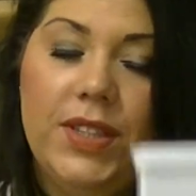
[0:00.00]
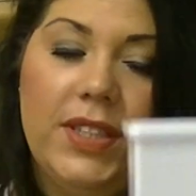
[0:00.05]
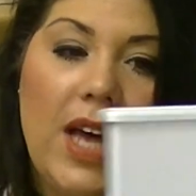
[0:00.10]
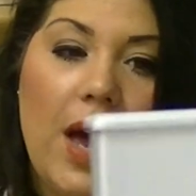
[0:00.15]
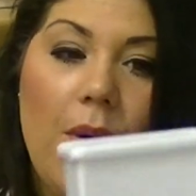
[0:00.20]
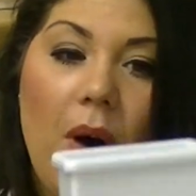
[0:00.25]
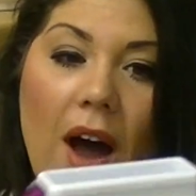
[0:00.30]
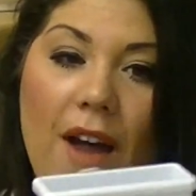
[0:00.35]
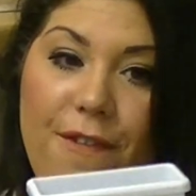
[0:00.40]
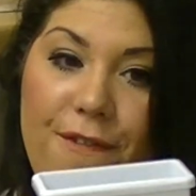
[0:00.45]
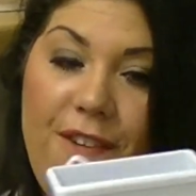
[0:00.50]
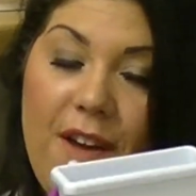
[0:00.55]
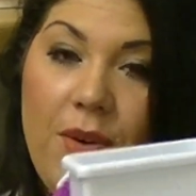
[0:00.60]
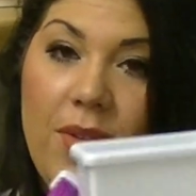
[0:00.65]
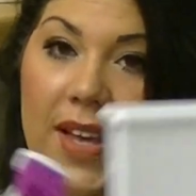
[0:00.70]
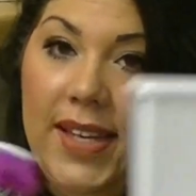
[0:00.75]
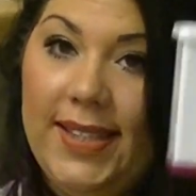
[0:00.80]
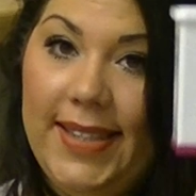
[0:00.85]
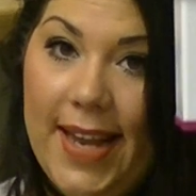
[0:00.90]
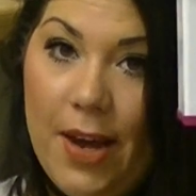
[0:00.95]
So I fill
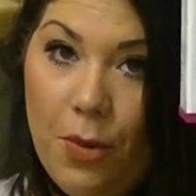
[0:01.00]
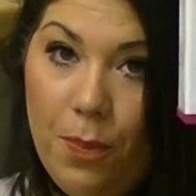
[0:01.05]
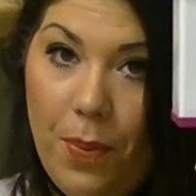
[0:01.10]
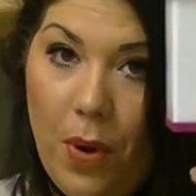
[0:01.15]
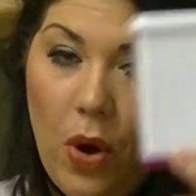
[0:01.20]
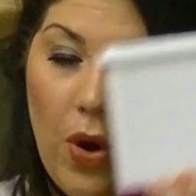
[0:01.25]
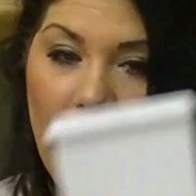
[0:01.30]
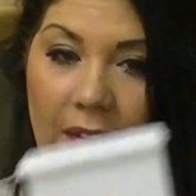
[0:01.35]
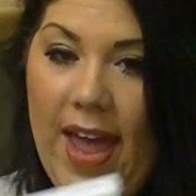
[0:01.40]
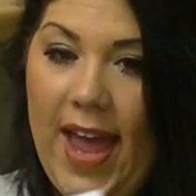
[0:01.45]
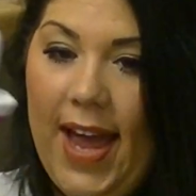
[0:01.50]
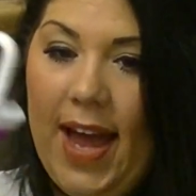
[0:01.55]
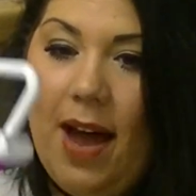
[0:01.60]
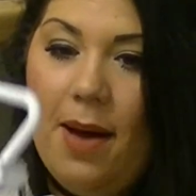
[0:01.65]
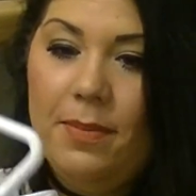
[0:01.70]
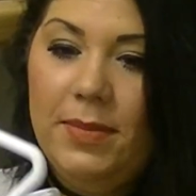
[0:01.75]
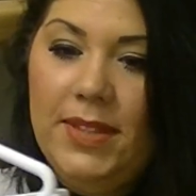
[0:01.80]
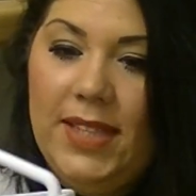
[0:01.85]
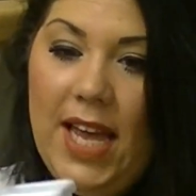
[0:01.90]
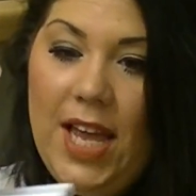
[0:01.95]
this little pot that it
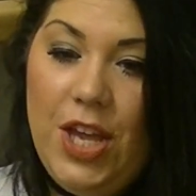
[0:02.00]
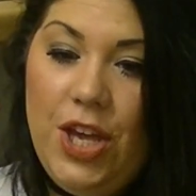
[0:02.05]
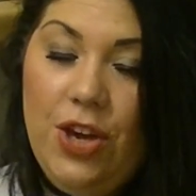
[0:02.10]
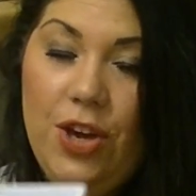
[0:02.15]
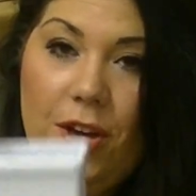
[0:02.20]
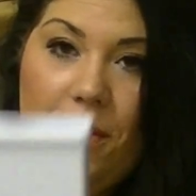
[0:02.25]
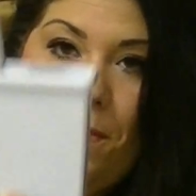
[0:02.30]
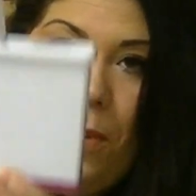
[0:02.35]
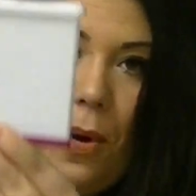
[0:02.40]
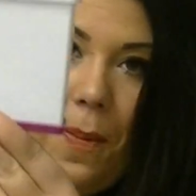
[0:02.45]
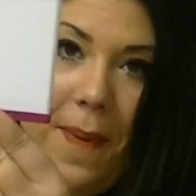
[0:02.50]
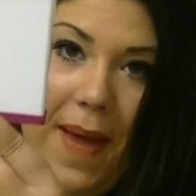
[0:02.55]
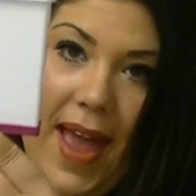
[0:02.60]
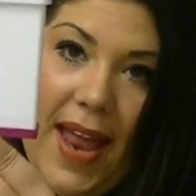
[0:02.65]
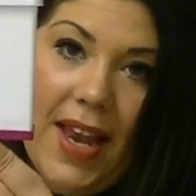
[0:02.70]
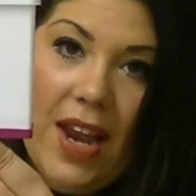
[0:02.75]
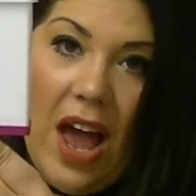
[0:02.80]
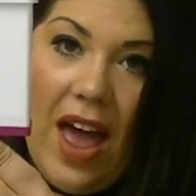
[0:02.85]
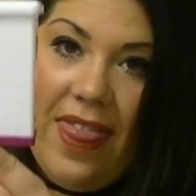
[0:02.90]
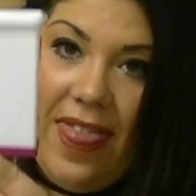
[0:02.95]
comes in. You can pop it
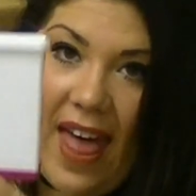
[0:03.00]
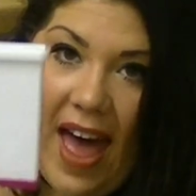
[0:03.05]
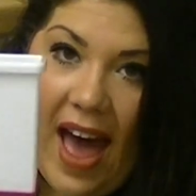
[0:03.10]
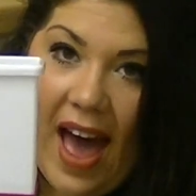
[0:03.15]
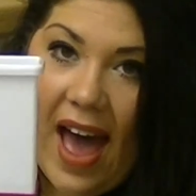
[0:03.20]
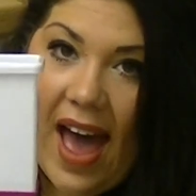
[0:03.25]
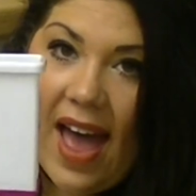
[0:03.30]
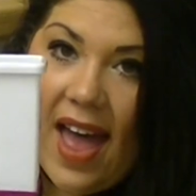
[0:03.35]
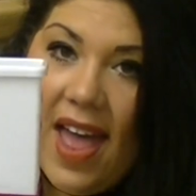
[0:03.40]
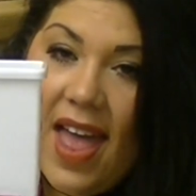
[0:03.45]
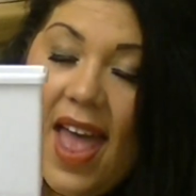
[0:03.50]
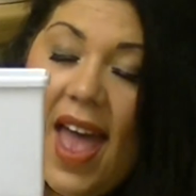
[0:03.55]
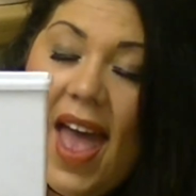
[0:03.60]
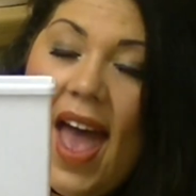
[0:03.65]
in like that.